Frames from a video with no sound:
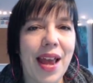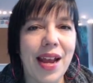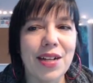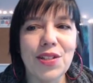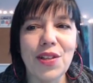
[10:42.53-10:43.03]

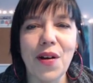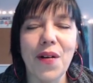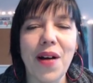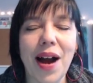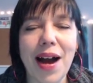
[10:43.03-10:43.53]
And
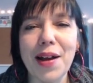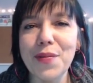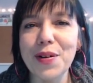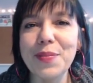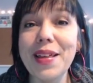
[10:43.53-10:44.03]
so I
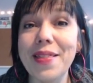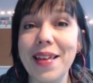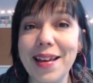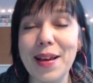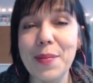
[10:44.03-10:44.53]
will be
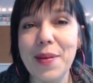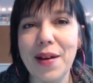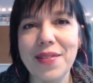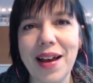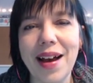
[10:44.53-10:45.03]
thinking
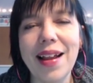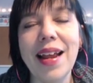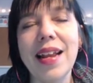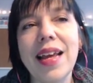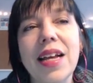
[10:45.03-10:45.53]
about that
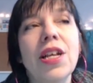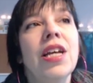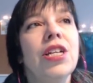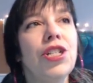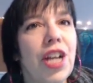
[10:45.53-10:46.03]
and again,
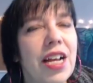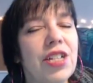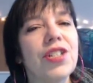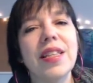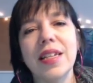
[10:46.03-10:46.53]

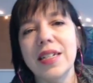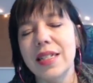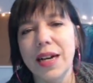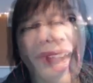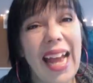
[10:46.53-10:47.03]
changing things
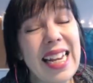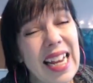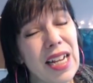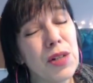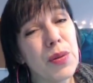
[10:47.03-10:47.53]
up and
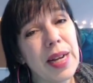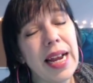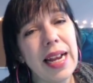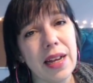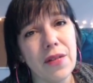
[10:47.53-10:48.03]
getting
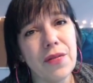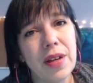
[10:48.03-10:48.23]
creative.